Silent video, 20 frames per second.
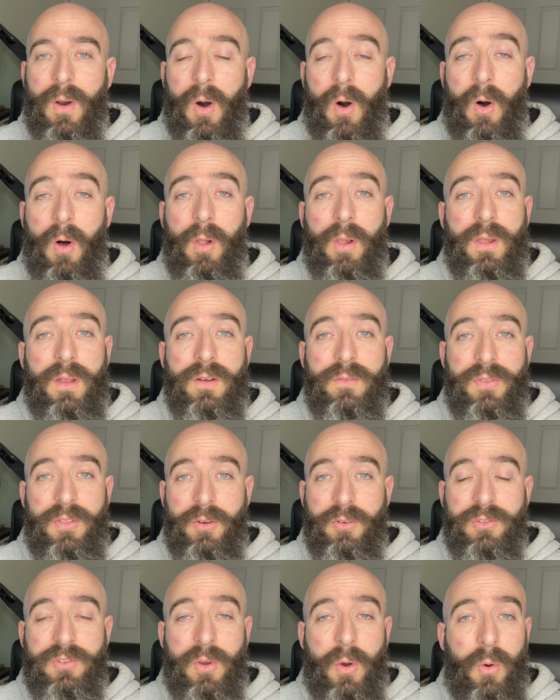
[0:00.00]
all of
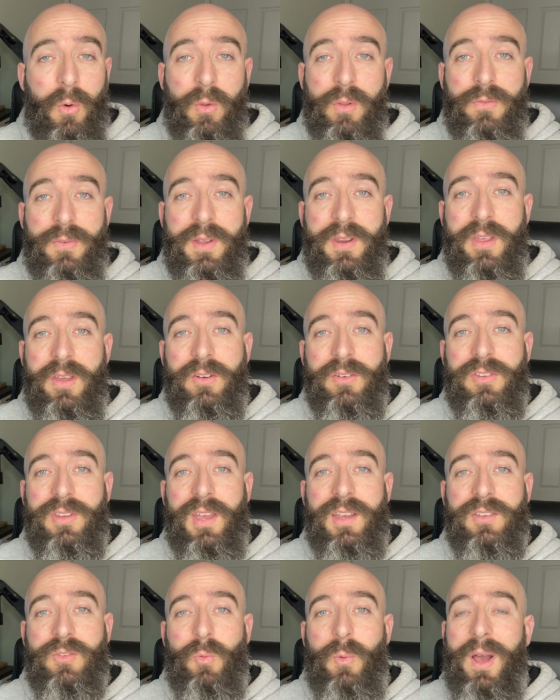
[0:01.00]
those old videos
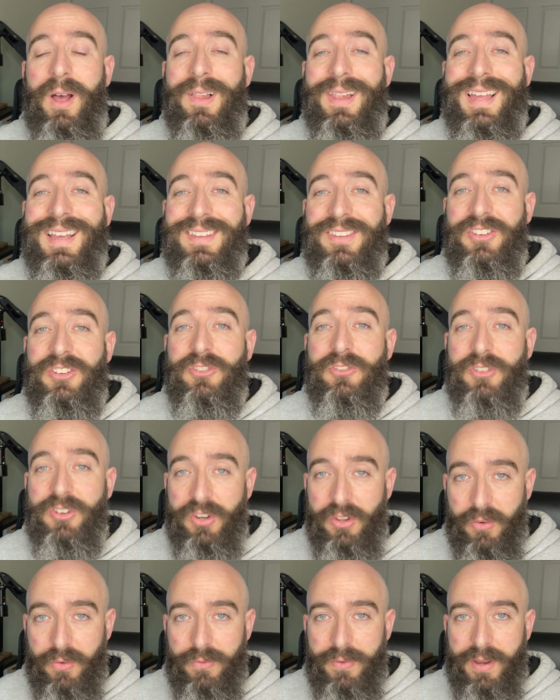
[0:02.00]
as well as your
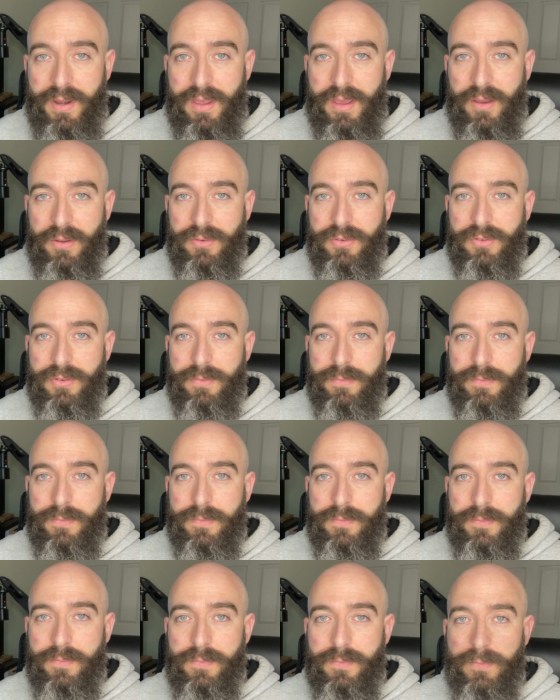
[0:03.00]
new videos.
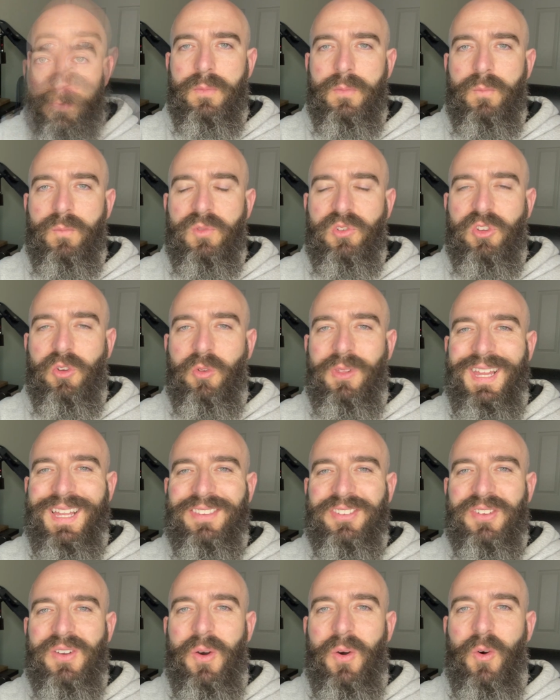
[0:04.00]
So let's
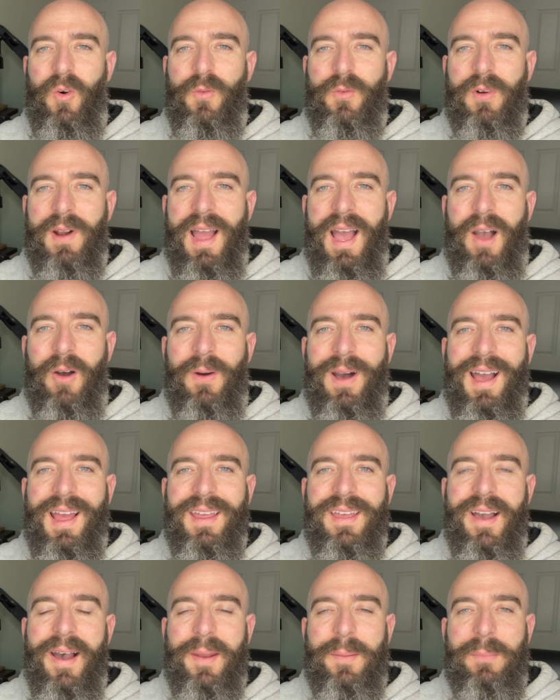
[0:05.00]
go over how I
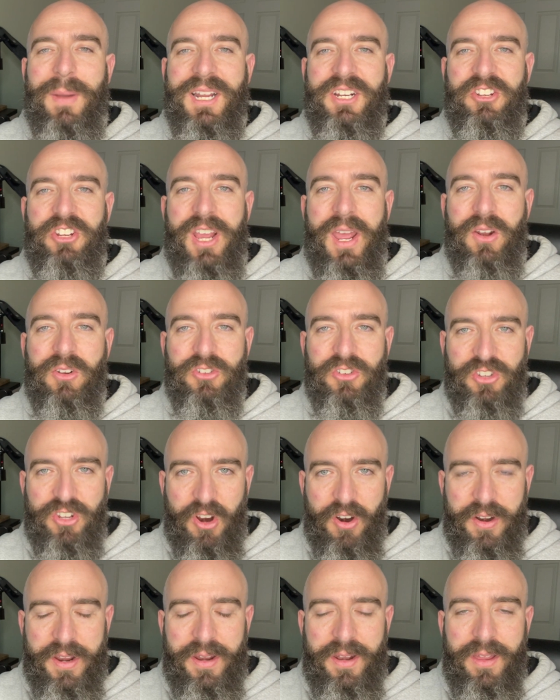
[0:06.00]
got my channel
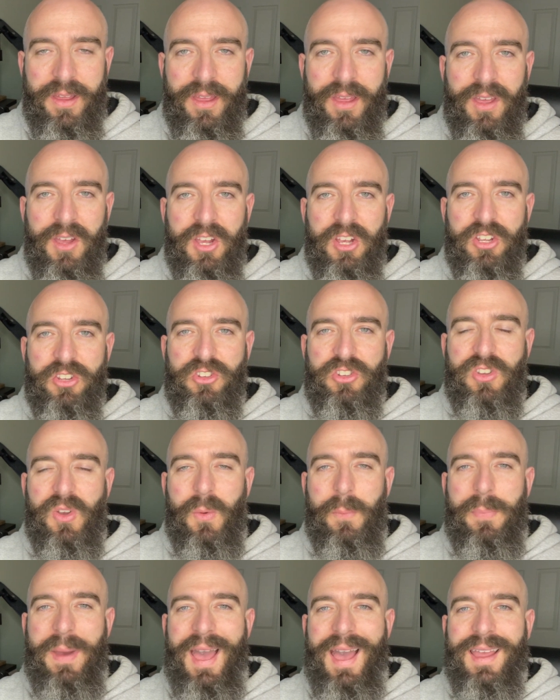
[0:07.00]
started. So
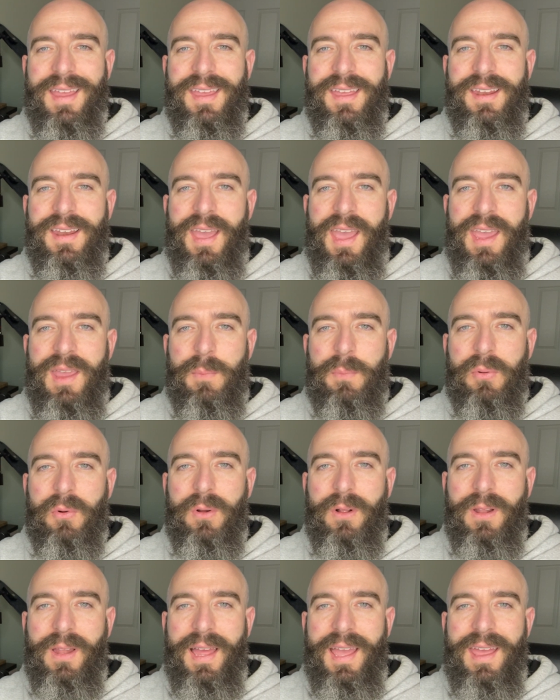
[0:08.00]
back in
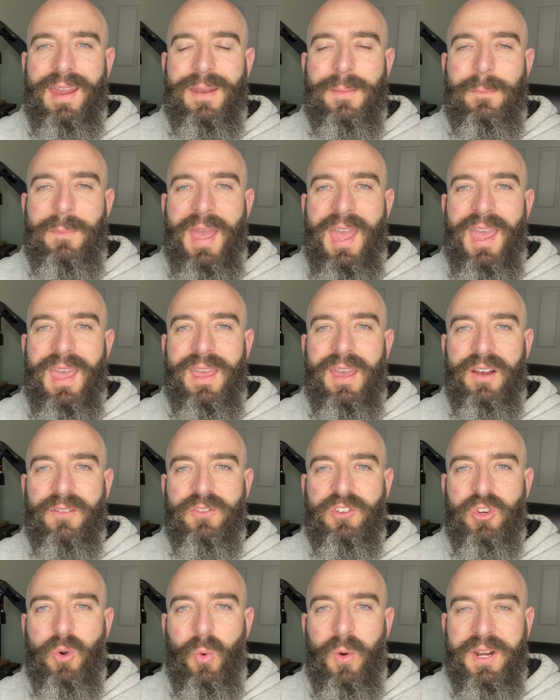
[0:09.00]
April and May of
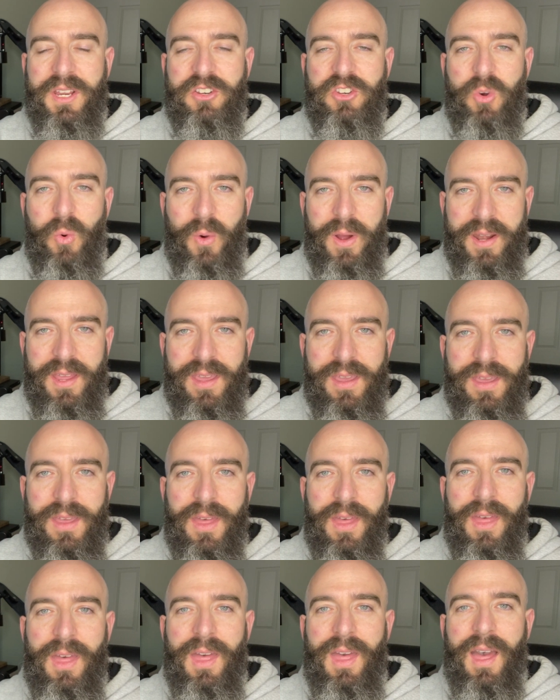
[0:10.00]
2020,
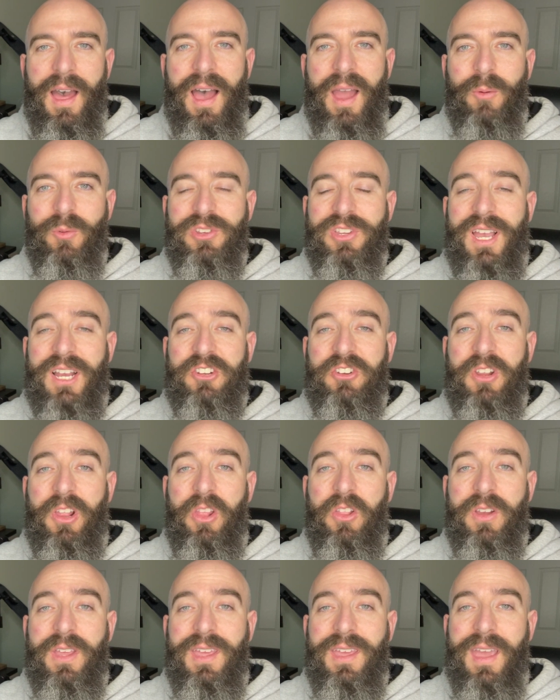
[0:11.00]
I was actually
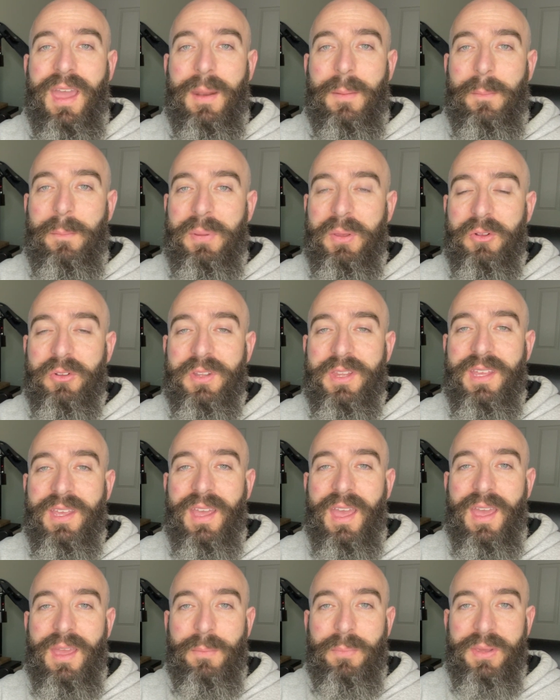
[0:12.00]
looking at building
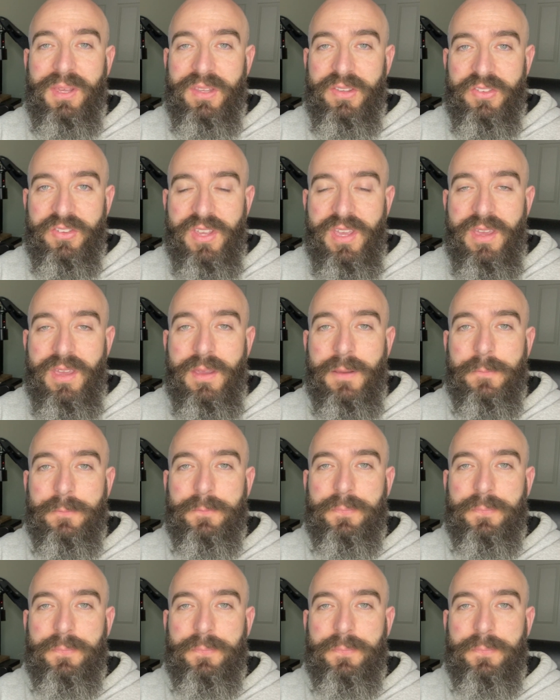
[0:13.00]
a PC,